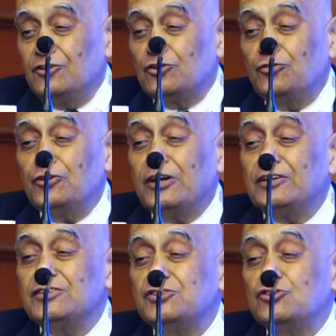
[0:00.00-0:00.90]
So if you
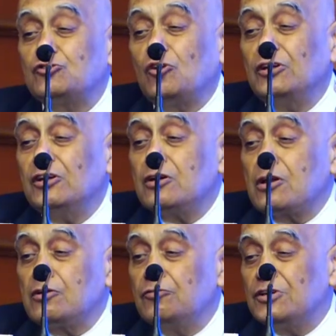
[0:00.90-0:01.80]
get a systolic
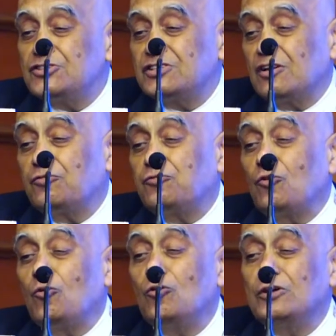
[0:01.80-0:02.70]
reversal of
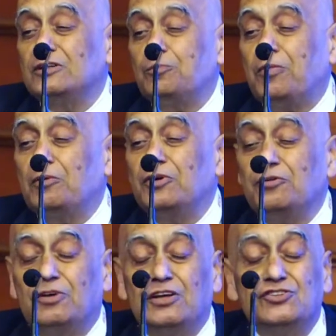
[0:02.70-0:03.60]
flow in the
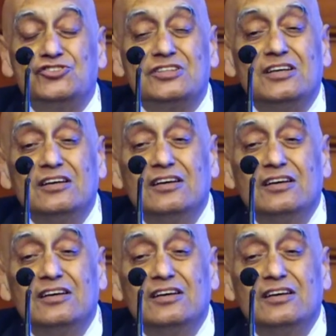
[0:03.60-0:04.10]
pulmonary veins,